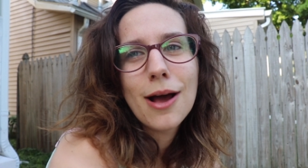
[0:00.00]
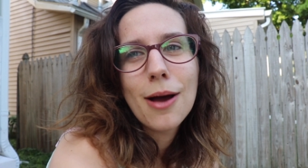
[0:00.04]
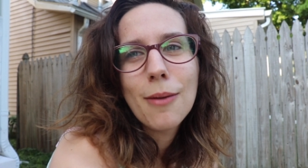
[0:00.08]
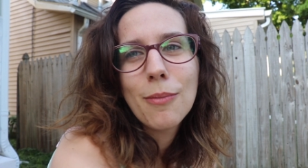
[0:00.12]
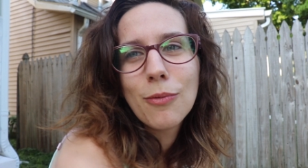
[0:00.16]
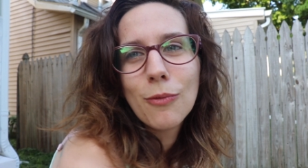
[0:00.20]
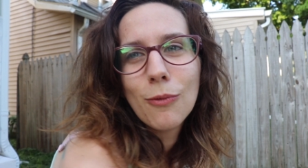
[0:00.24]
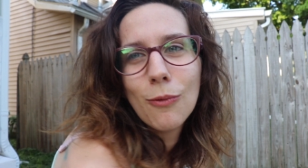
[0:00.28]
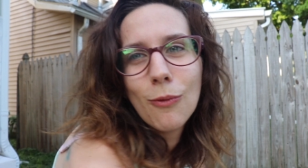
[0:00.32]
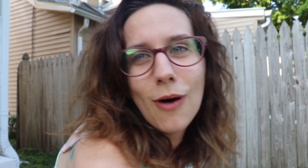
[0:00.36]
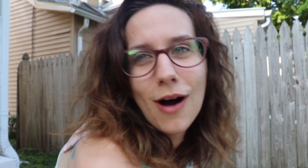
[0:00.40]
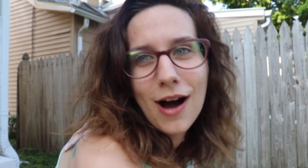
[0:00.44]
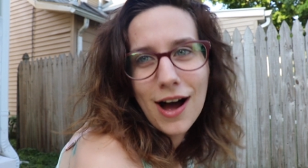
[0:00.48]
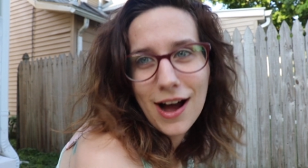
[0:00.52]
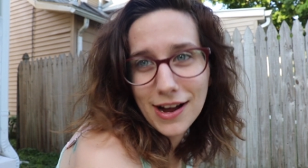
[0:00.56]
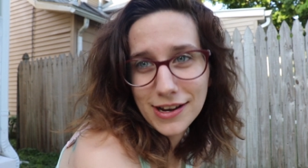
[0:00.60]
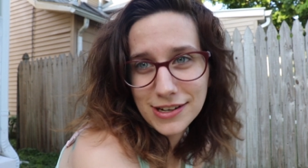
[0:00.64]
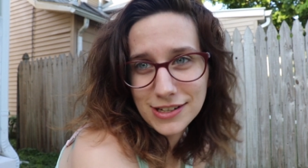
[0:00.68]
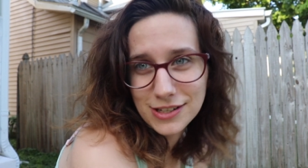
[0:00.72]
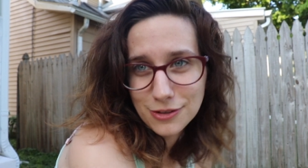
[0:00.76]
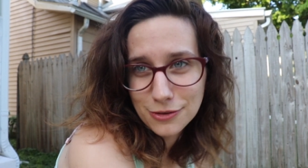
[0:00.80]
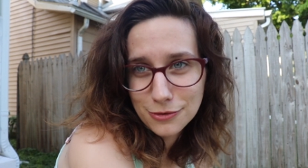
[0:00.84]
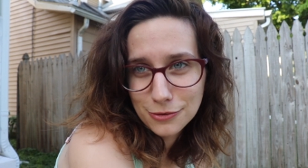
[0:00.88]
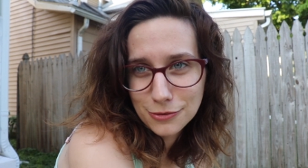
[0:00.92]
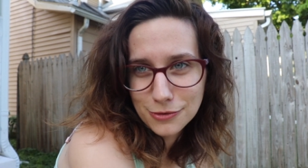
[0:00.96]
up
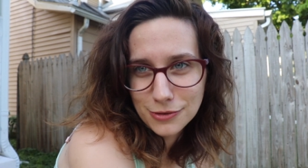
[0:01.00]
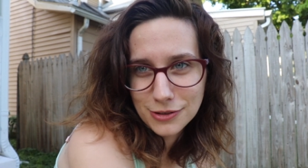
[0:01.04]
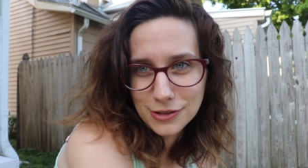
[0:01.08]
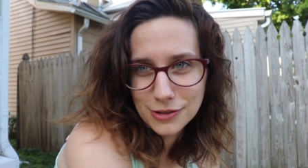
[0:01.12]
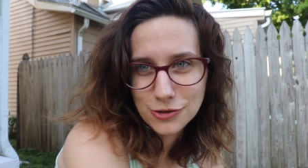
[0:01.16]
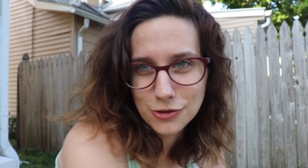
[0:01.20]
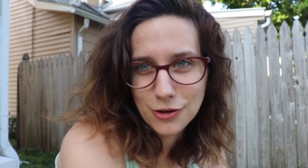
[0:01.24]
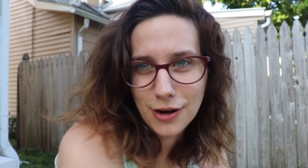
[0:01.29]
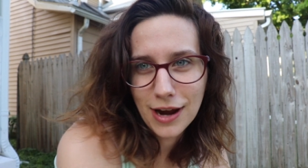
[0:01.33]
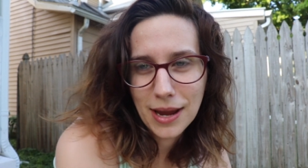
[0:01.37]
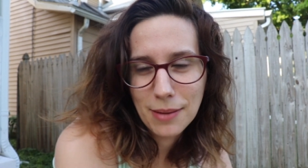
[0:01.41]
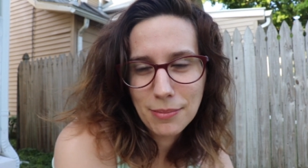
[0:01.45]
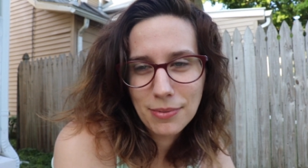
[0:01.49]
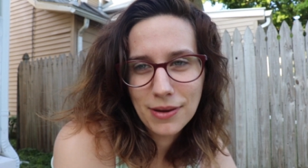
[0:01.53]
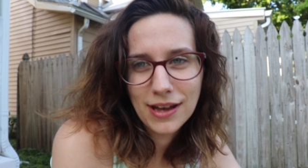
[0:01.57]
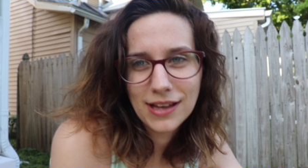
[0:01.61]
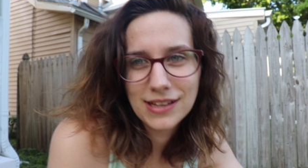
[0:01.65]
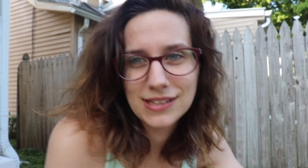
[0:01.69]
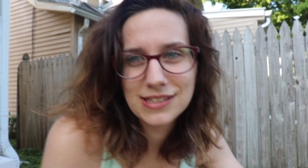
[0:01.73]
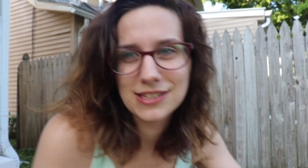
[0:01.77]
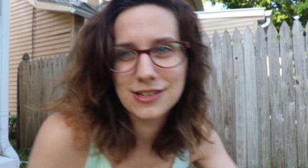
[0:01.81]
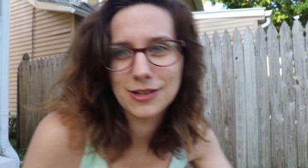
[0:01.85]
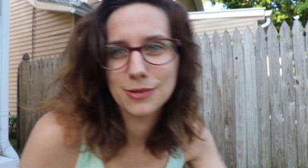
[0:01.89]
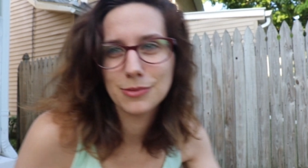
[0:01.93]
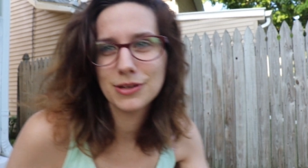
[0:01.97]
walked through the
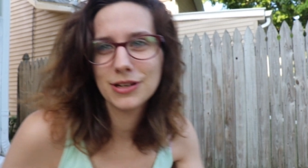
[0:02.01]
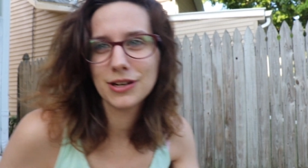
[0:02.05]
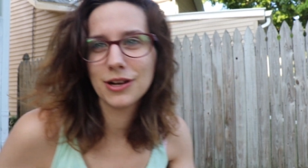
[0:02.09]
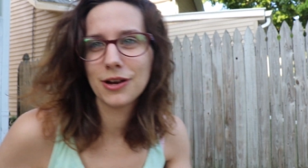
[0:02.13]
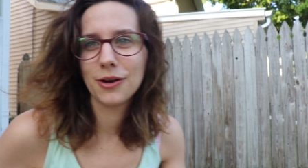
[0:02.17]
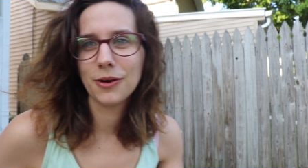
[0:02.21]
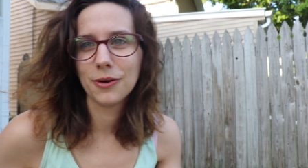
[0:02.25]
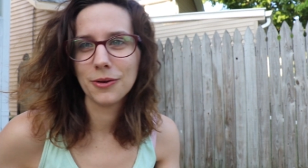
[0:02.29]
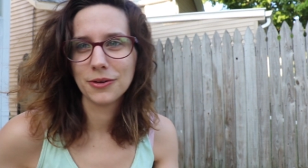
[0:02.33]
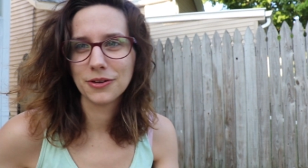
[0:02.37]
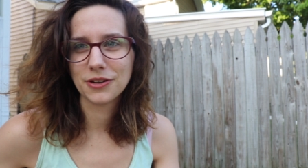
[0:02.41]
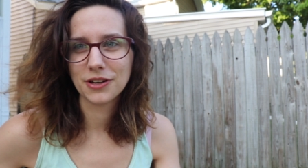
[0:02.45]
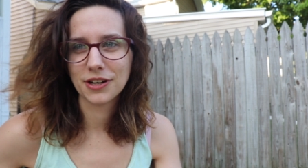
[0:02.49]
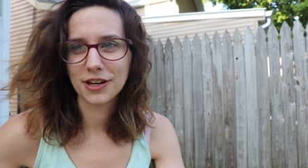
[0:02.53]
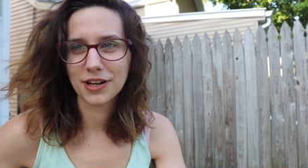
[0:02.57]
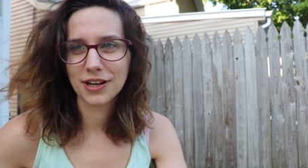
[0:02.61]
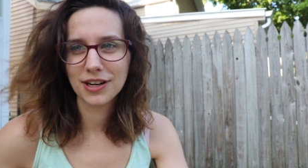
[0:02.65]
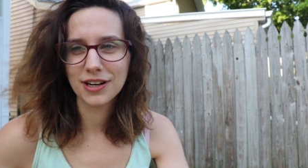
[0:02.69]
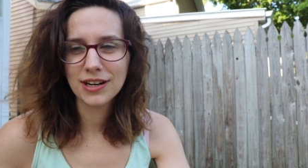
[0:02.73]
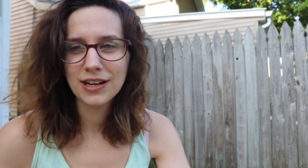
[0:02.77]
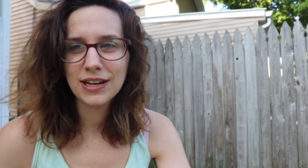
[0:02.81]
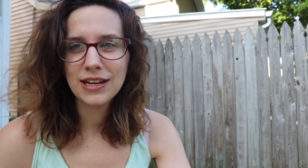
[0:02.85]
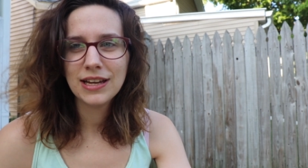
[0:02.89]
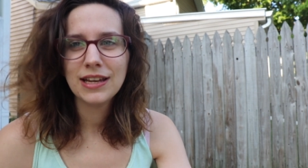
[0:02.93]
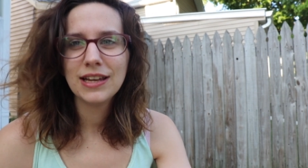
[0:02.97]
tripod, so I'm gonna hold
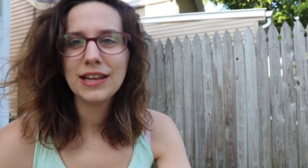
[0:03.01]
her.